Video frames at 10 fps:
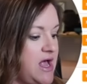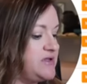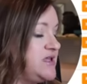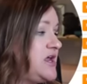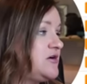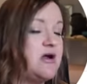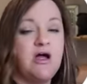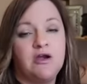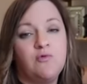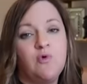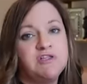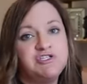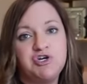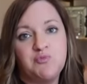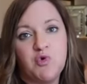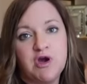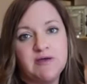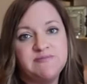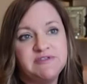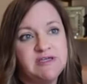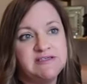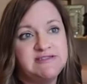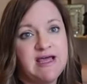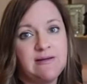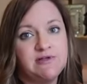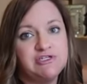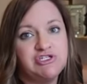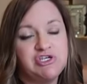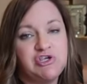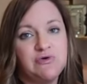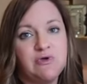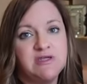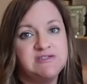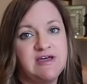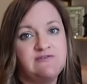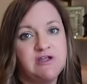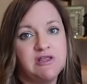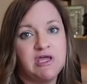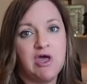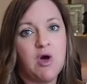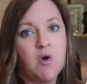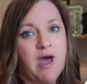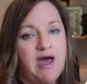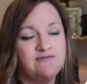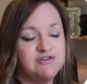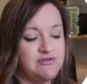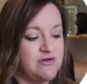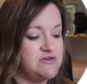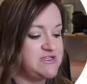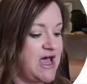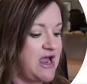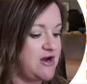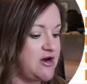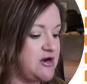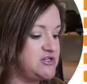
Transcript: Later on, once you're more established, you can definitely go after those higher